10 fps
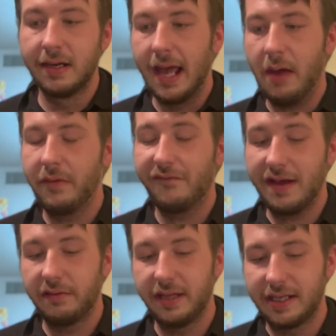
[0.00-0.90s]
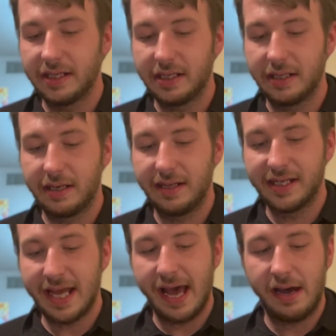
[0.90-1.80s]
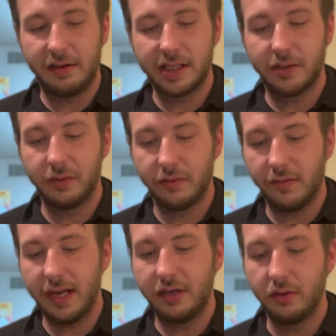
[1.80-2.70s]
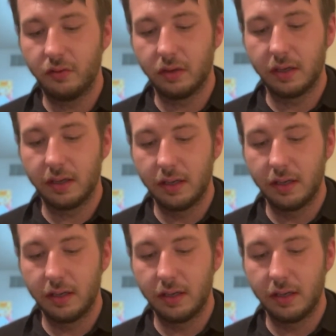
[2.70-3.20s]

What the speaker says: and we found this house with a red door,